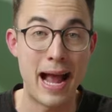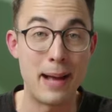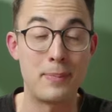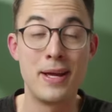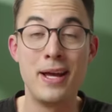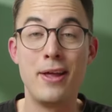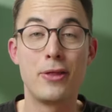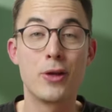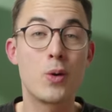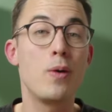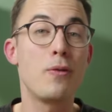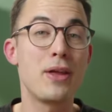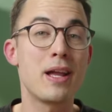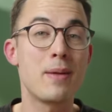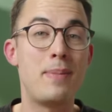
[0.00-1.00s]
app. The
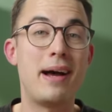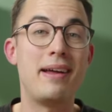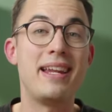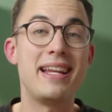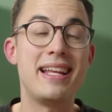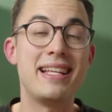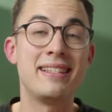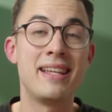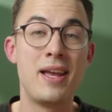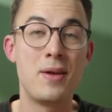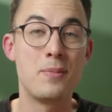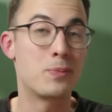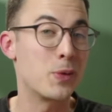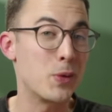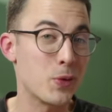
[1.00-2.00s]
cool thing about it is
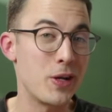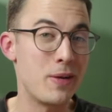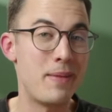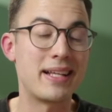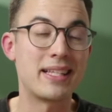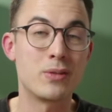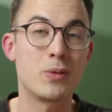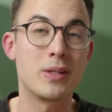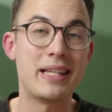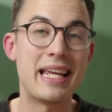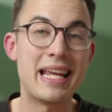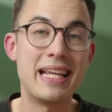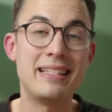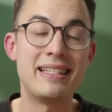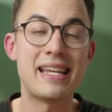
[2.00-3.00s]
Procreate makes it
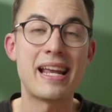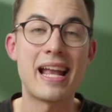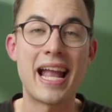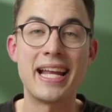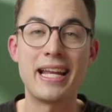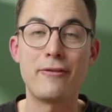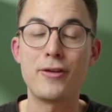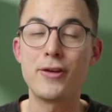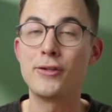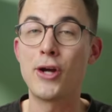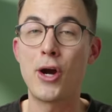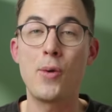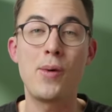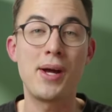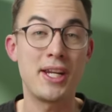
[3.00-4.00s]
really easy and if you
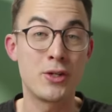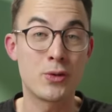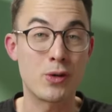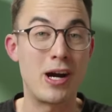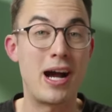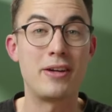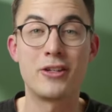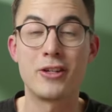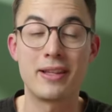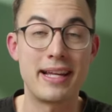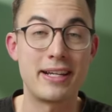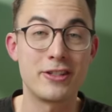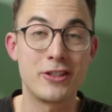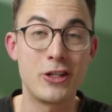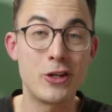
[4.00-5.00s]
don't want to draw out your
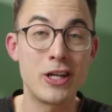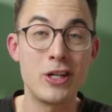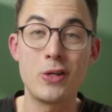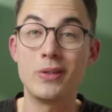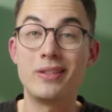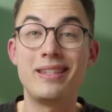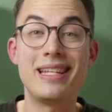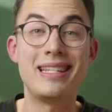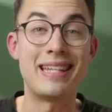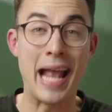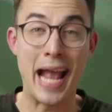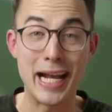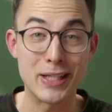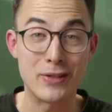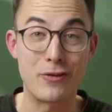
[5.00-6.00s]
letters, you can use the
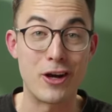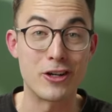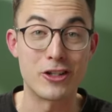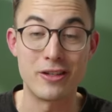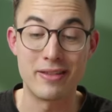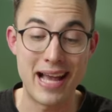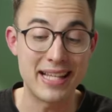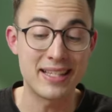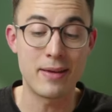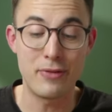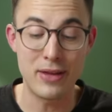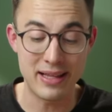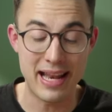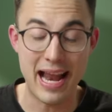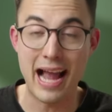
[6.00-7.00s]
text function. That's
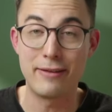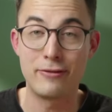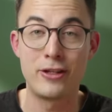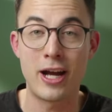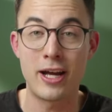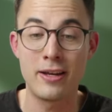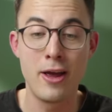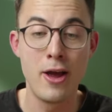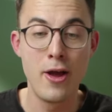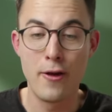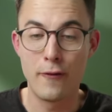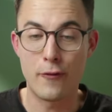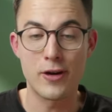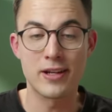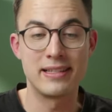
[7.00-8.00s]
something that I've done
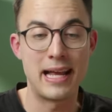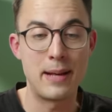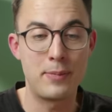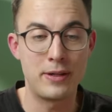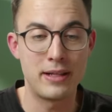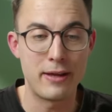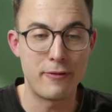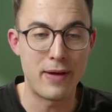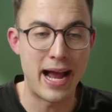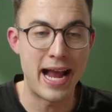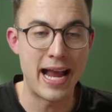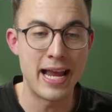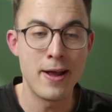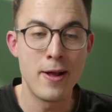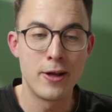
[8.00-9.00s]
for example, if
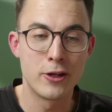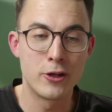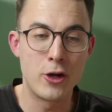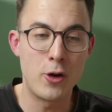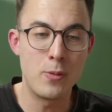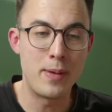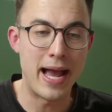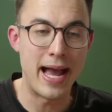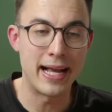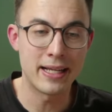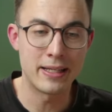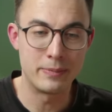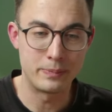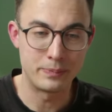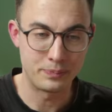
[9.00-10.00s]
I go
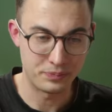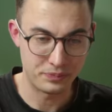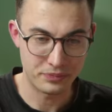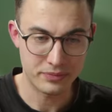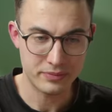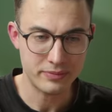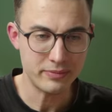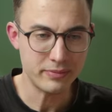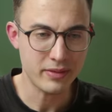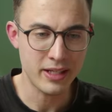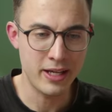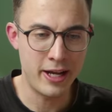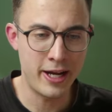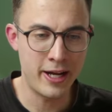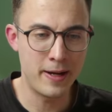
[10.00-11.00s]
back
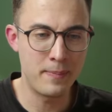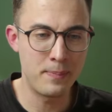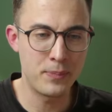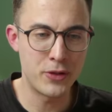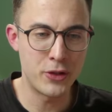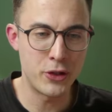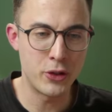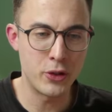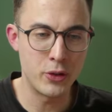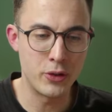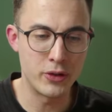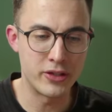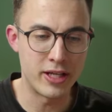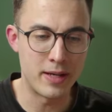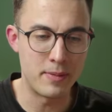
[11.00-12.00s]
um,
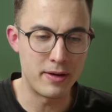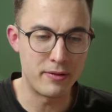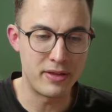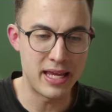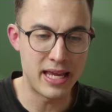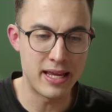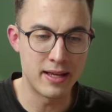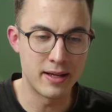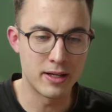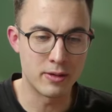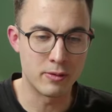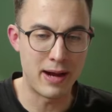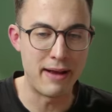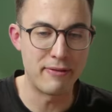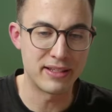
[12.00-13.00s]
to some of the
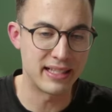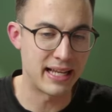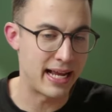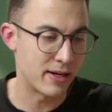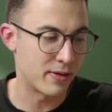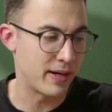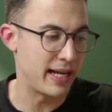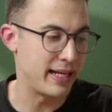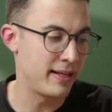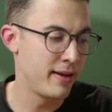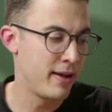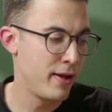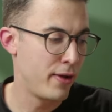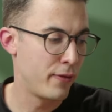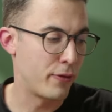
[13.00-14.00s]
graphics that I
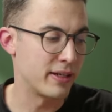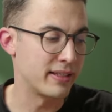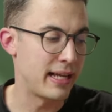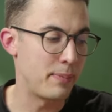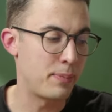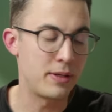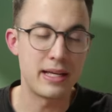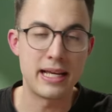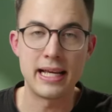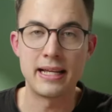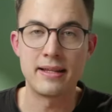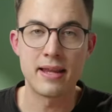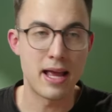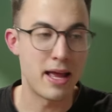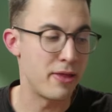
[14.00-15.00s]
created, for example,
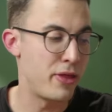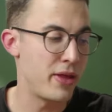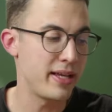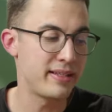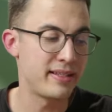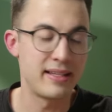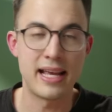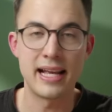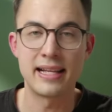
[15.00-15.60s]
in this